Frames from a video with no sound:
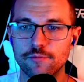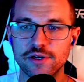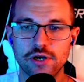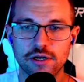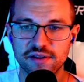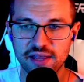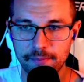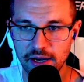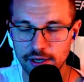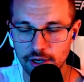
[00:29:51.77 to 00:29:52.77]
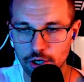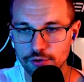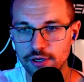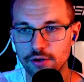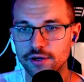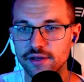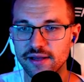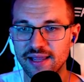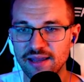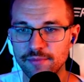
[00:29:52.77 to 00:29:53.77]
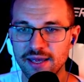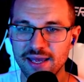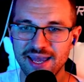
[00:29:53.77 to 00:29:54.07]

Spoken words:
We talked about that pairing earlier on in the game.